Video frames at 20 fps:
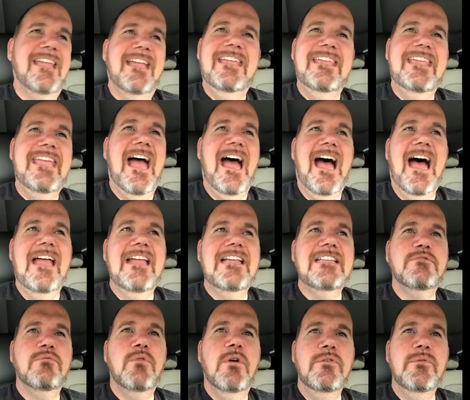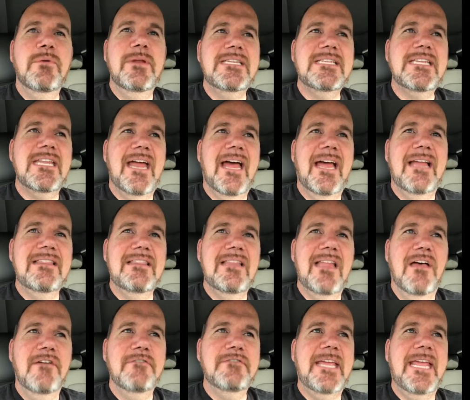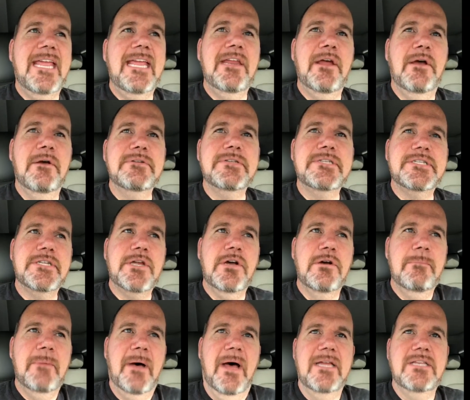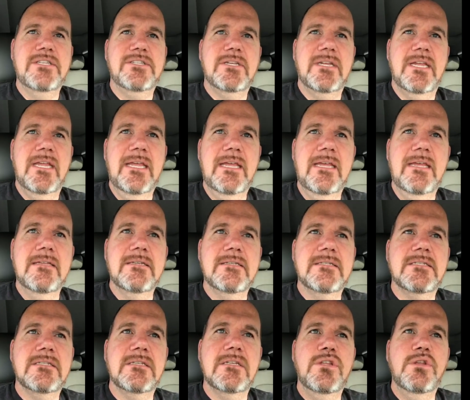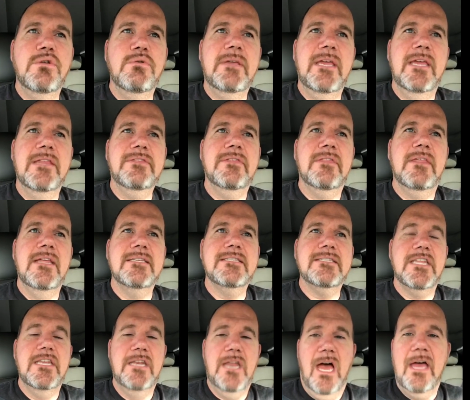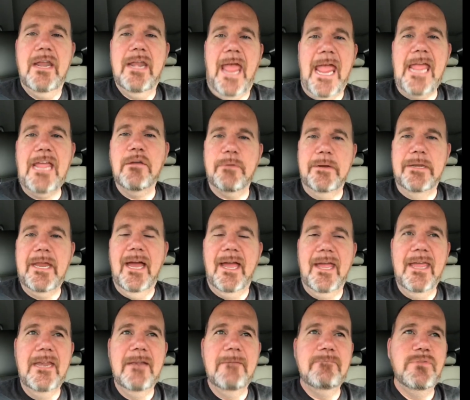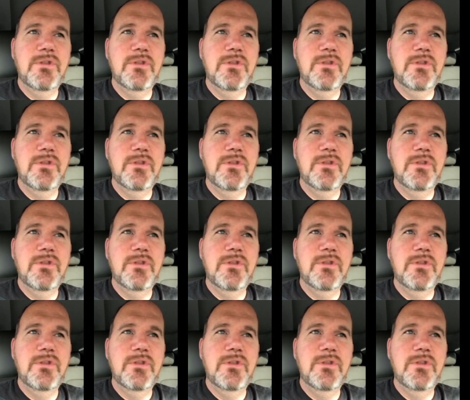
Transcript: yeah, it's one reason I love keto so much is you get, it's the non-angry diet.